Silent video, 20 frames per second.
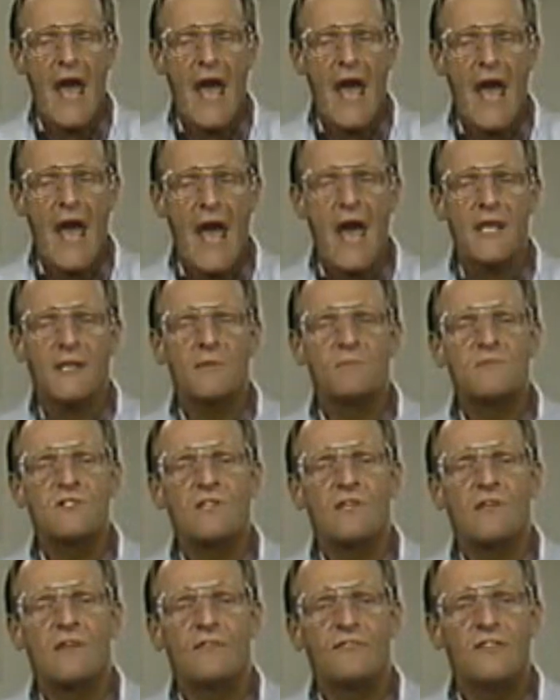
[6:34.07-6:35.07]
Atoms
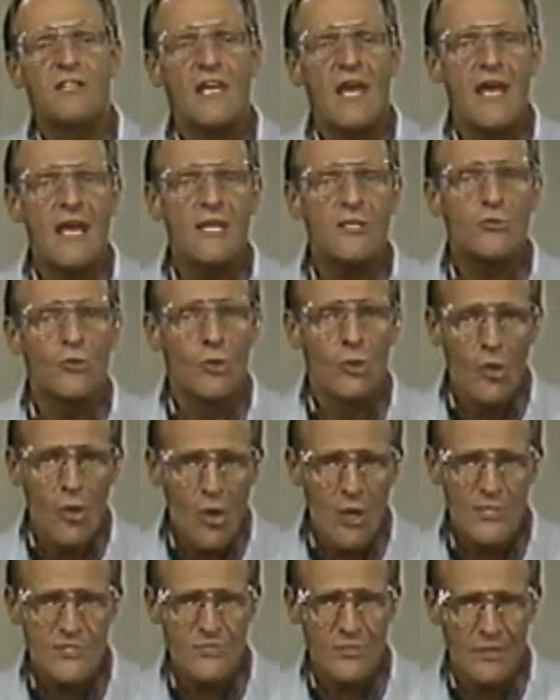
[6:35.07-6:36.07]
that have gained or
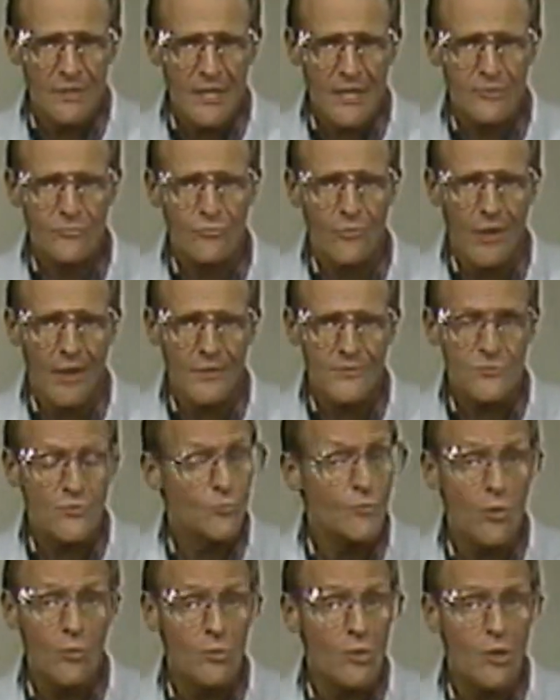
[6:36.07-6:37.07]
lost electrons are
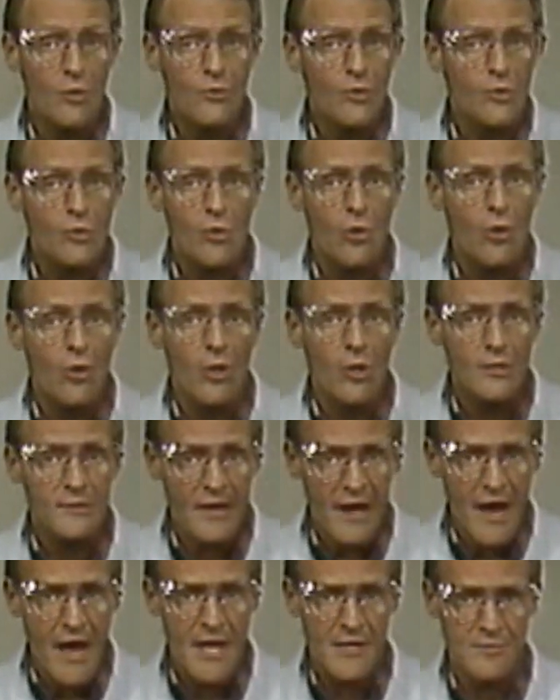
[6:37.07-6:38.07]
no longer called
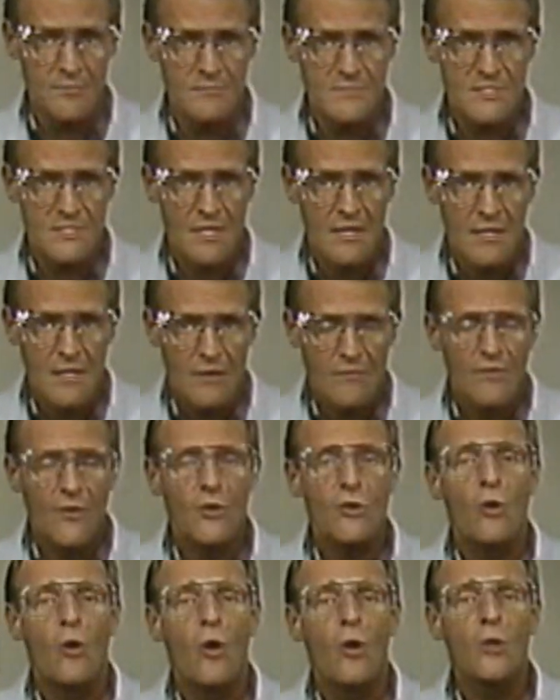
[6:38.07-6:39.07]
atoms. They're
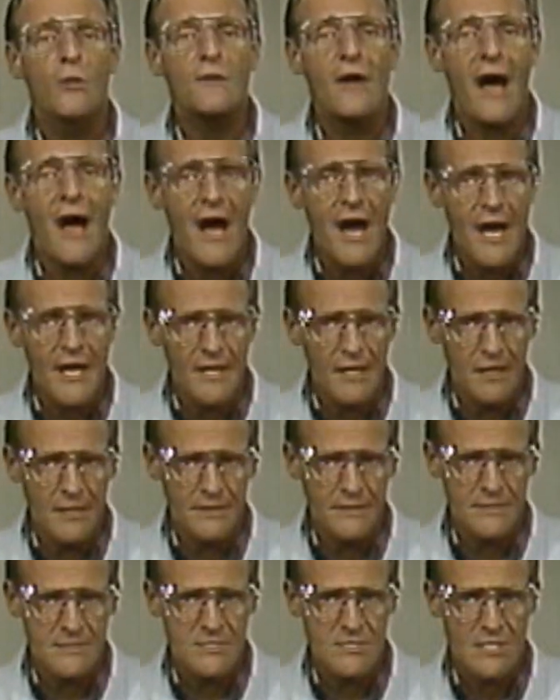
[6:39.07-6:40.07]
called
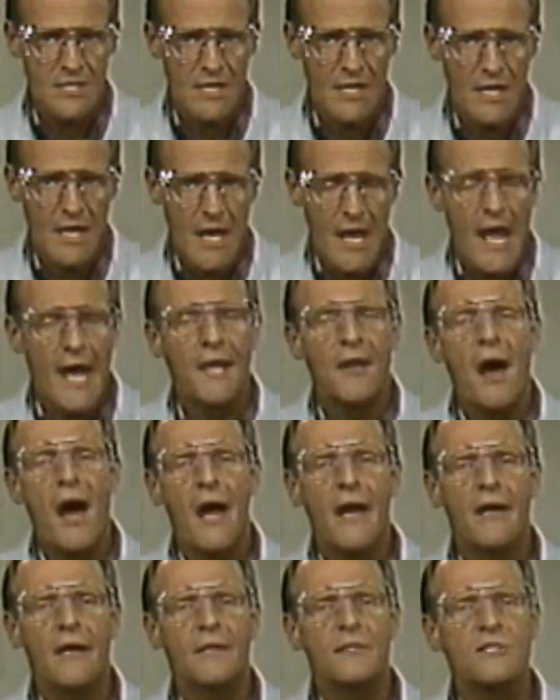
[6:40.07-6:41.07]
ions. An
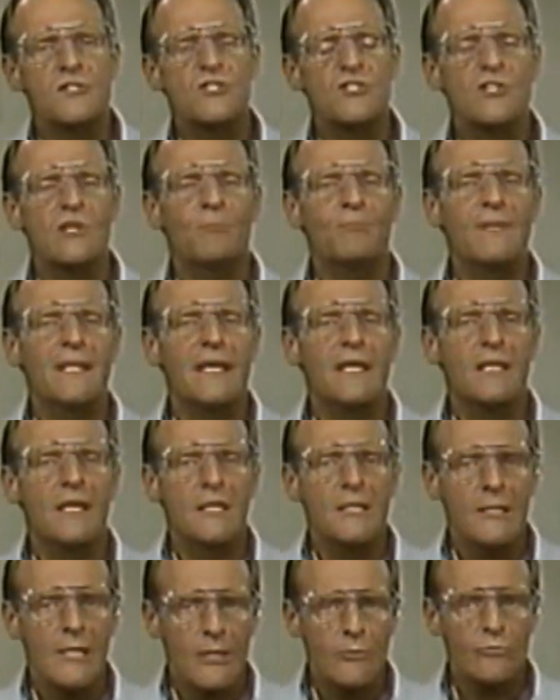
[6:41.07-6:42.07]
ion is simply an
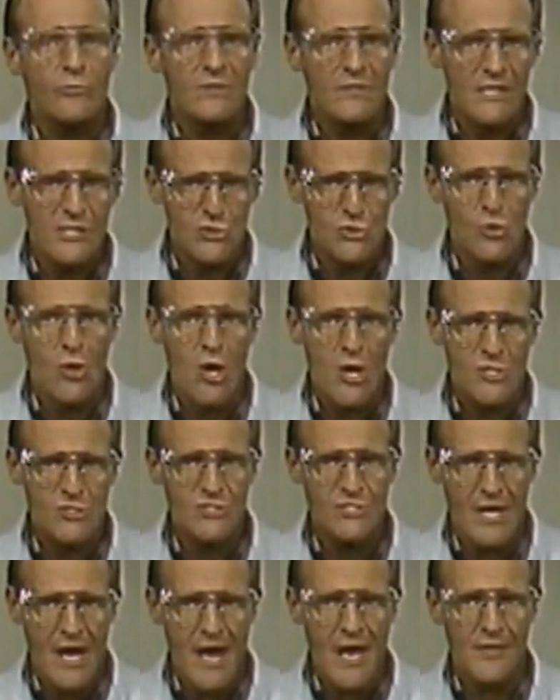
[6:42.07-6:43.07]
electrically
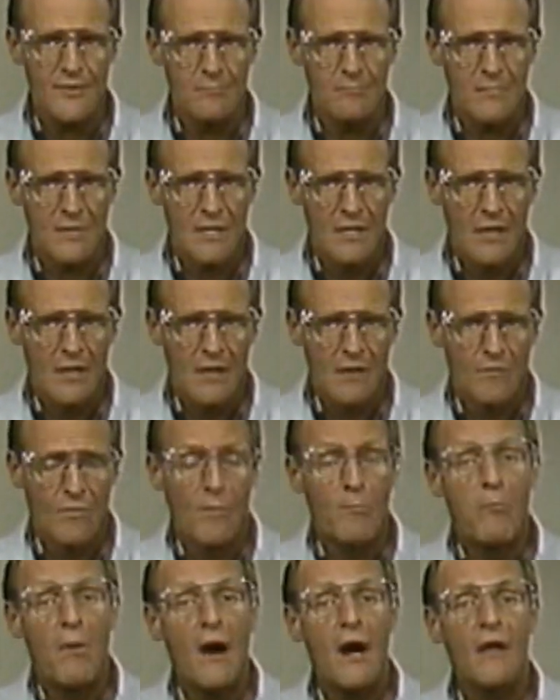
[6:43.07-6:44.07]
charged atom. The
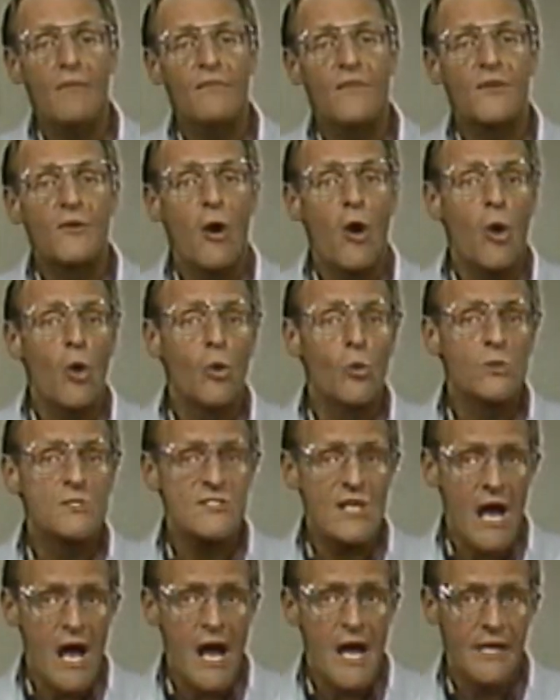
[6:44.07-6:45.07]
bond that holds
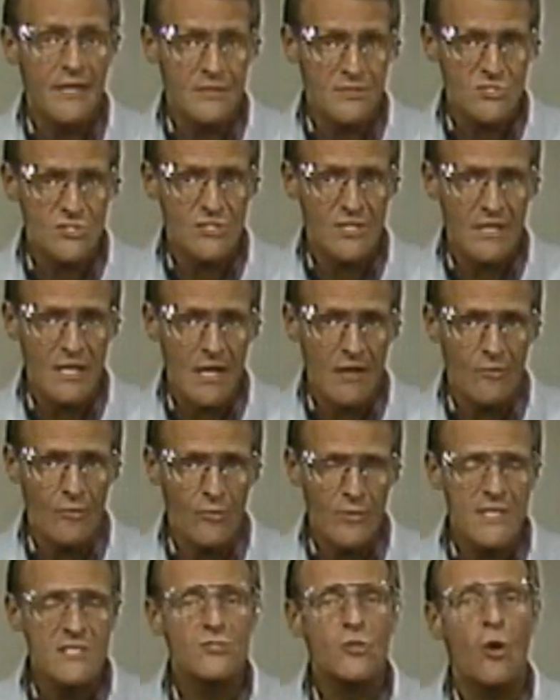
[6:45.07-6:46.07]
ions together
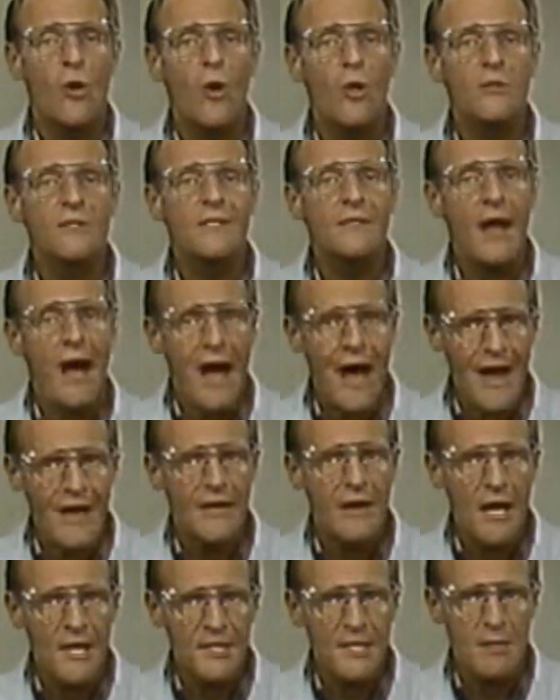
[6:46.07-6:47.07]
is called an
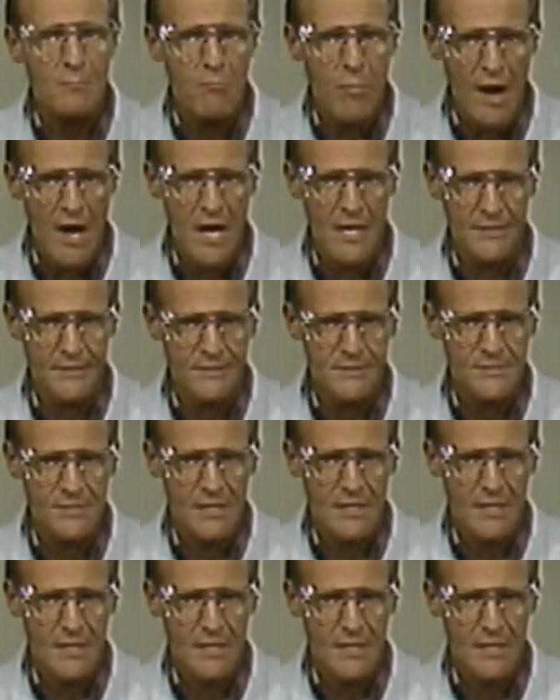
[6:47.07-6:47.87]
ionic bond.